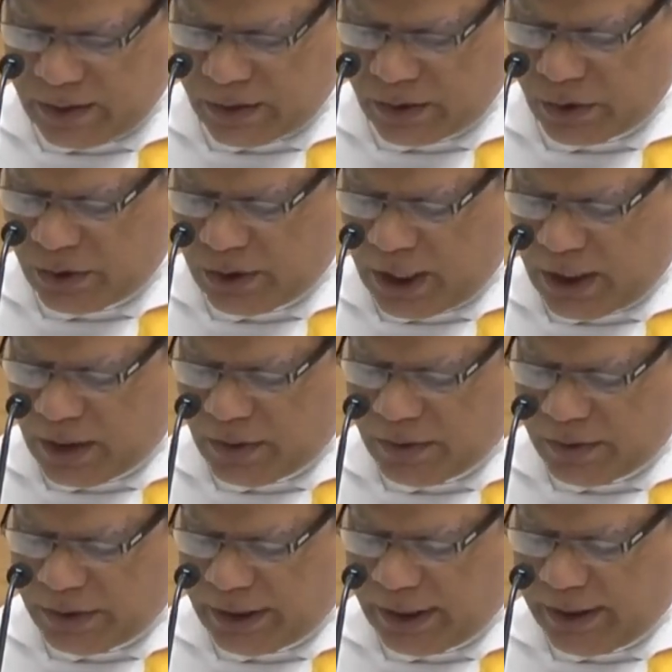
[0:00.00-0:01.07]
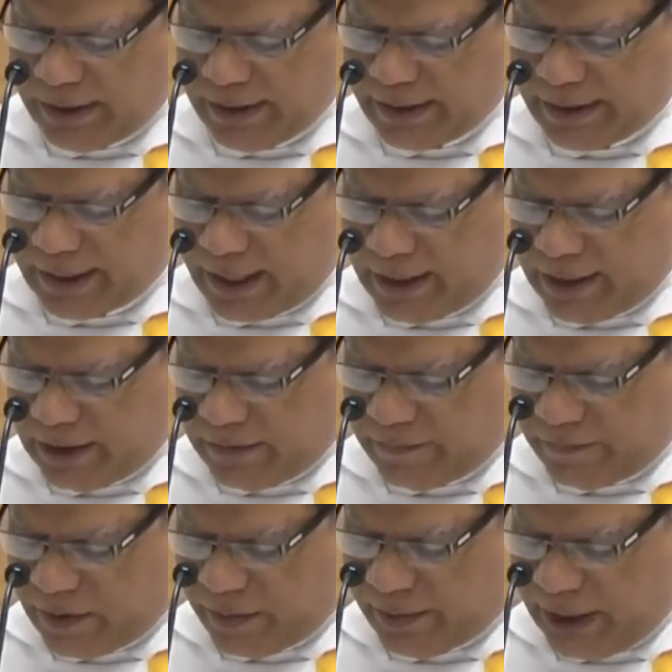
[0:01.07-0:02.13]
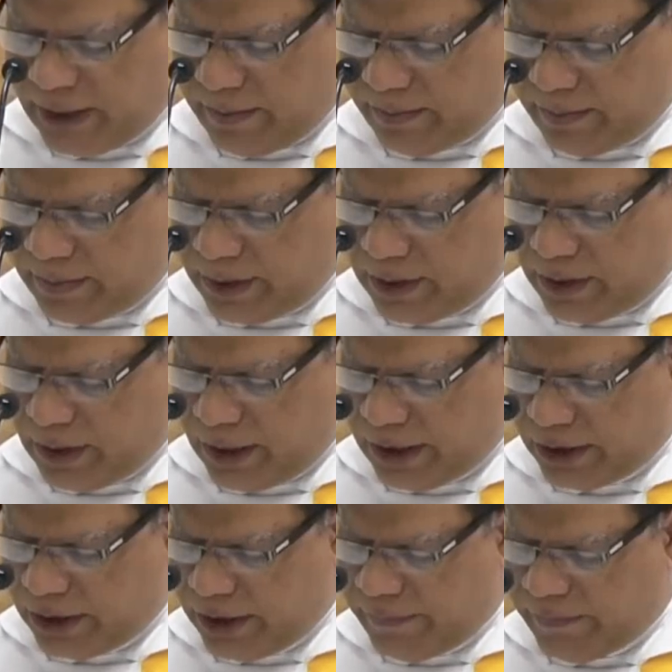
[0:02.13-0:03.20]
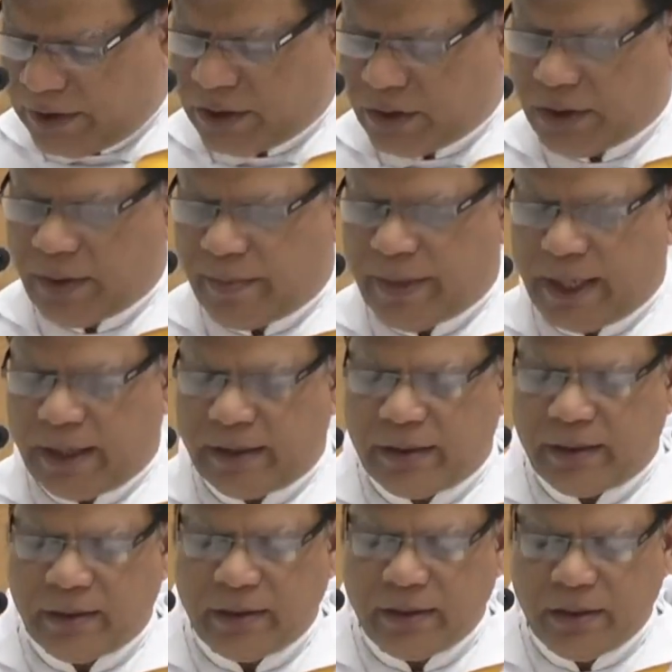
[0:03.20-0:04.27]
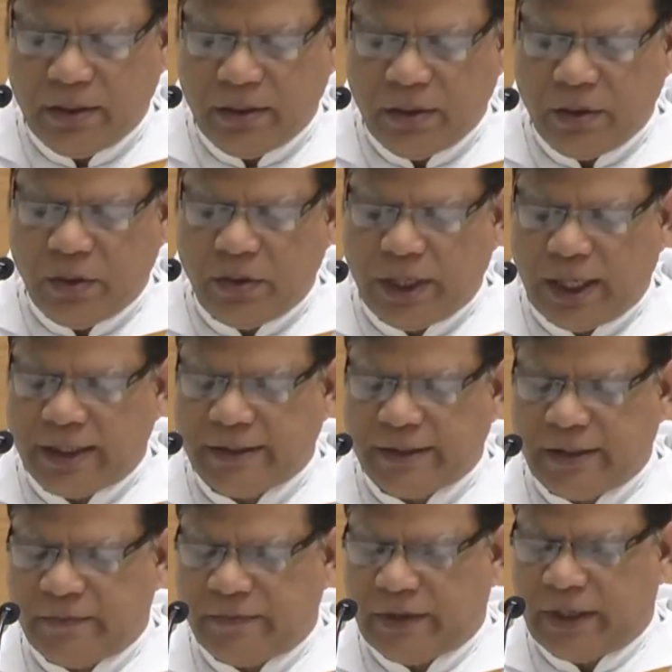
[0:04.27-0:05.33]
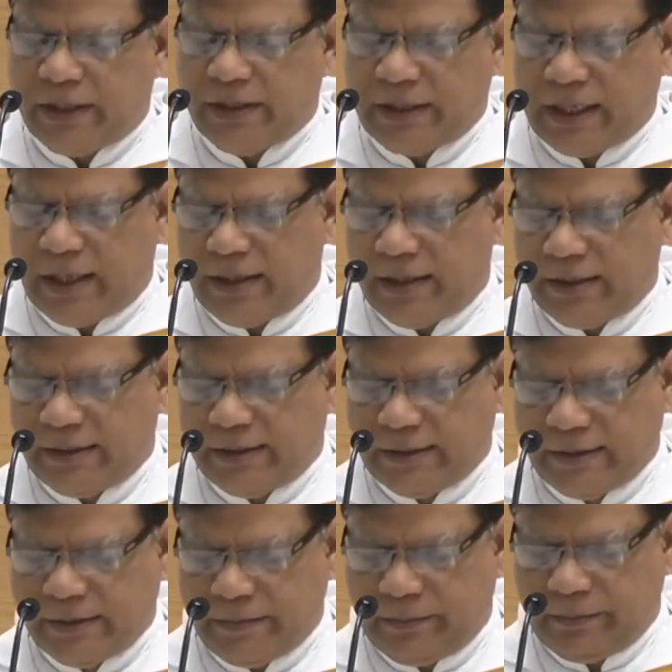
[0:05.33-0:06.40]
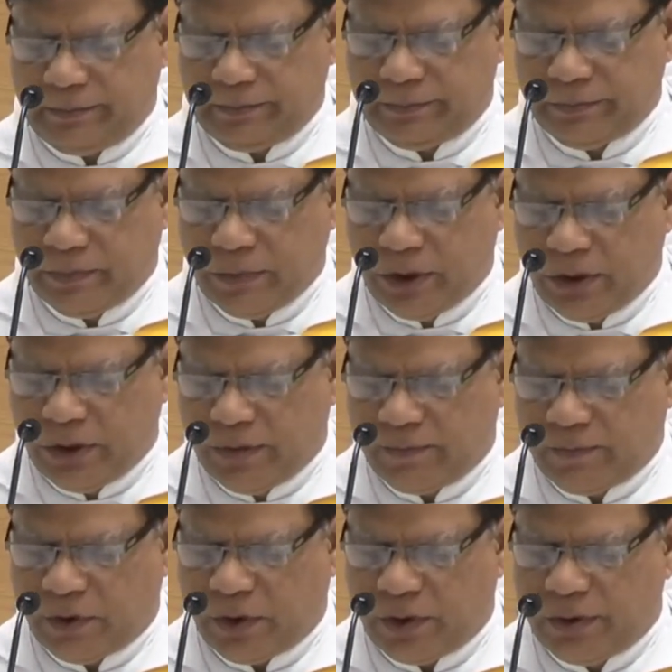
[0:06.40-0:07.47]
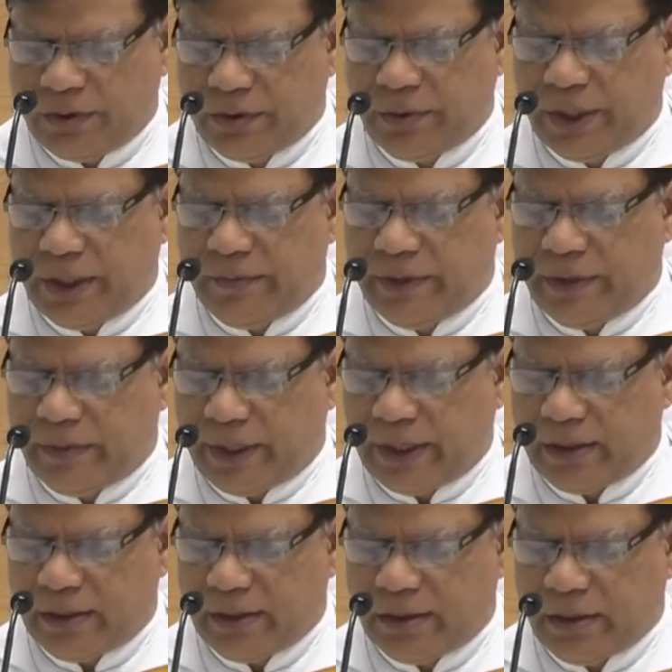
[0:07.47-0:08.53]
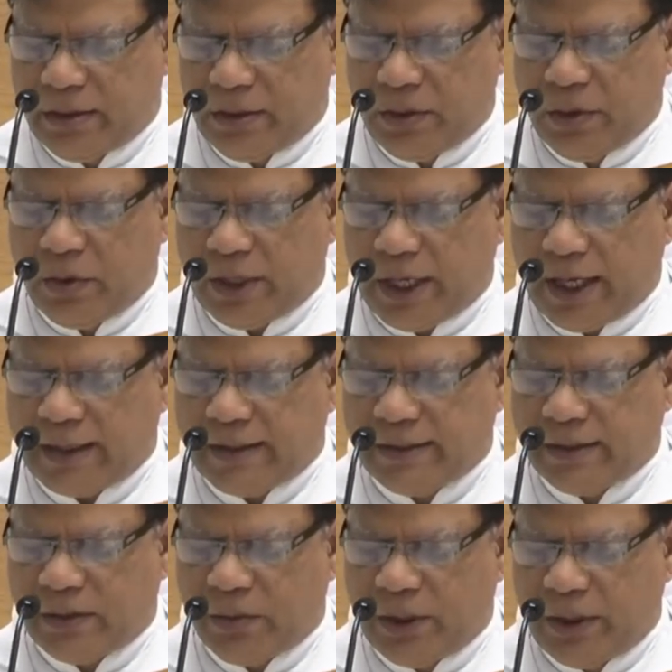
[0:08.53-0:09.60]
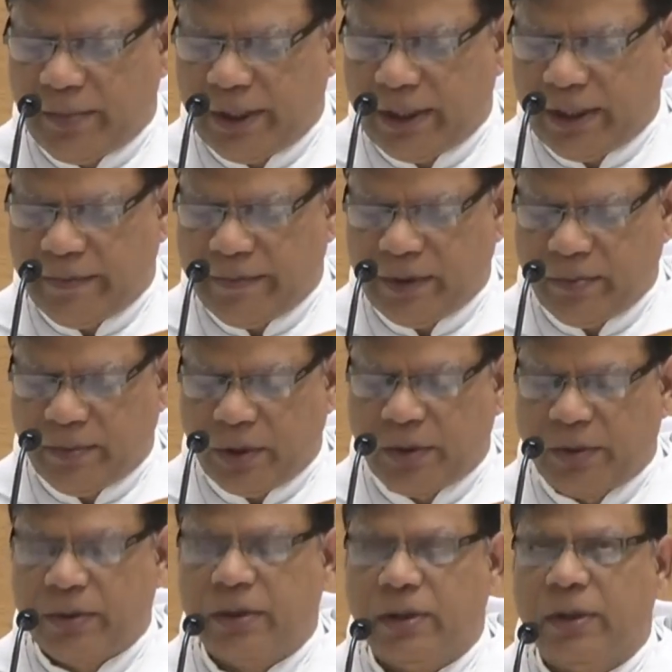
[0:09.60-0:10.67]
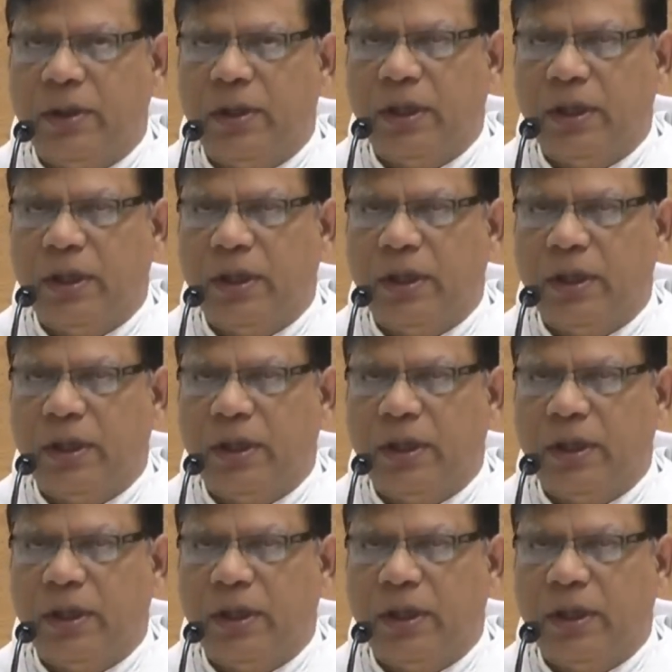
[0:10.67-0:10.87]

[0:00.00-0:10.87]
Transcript: So now take the talent from him and give it to the man who has the 5 talents. For to everyone who has will be given more,